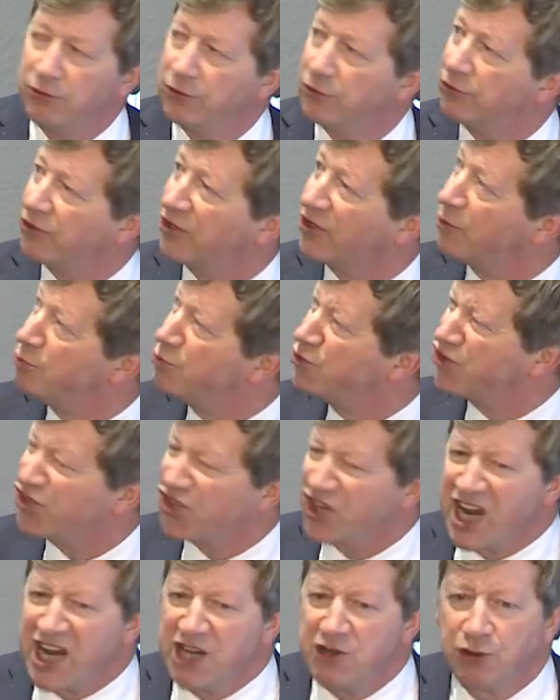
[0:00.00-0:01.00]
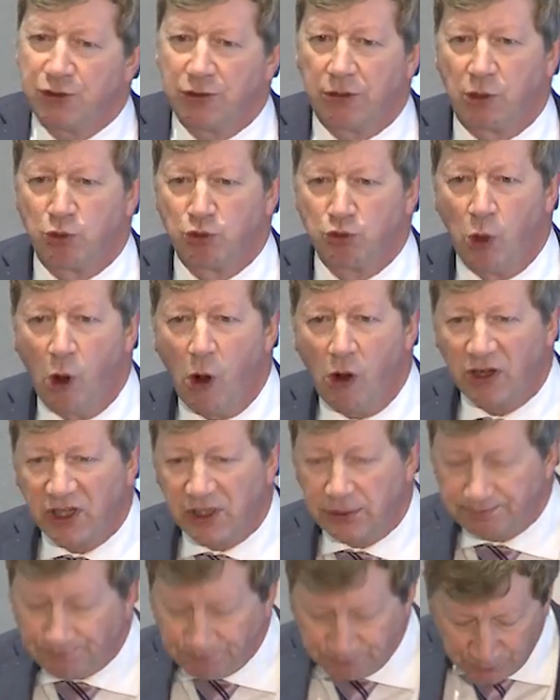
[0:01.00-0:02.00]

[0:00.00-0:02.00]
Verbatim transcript: Zeus had him chained to a rock.